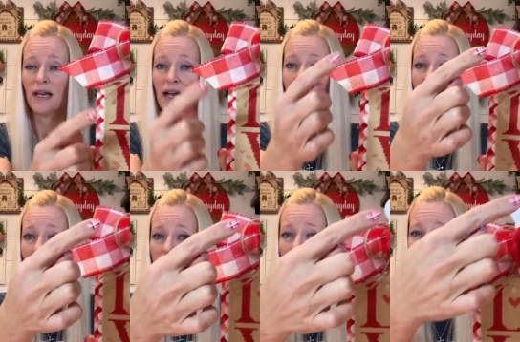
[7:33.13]
And then
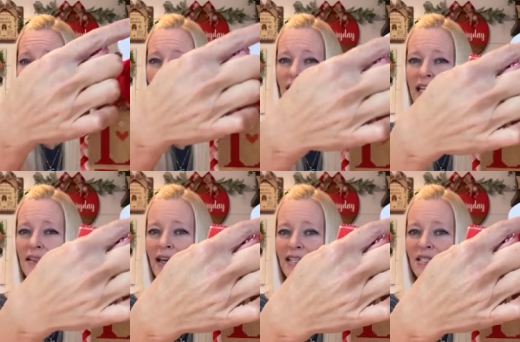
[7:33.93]
on top, in
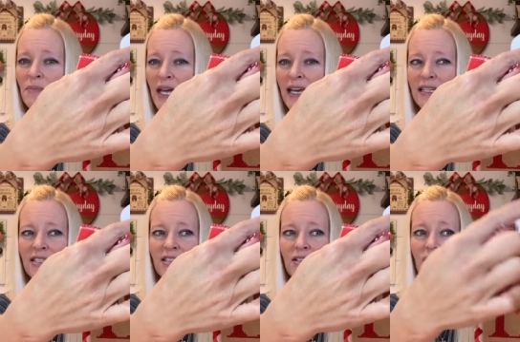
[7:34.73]
that
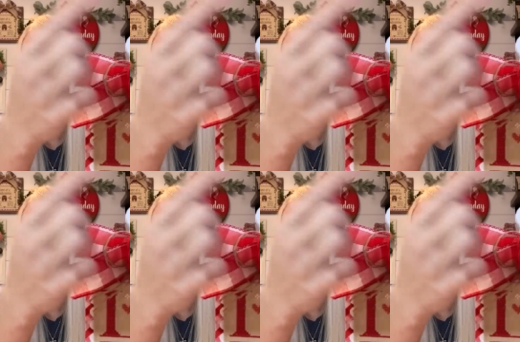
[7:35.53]
space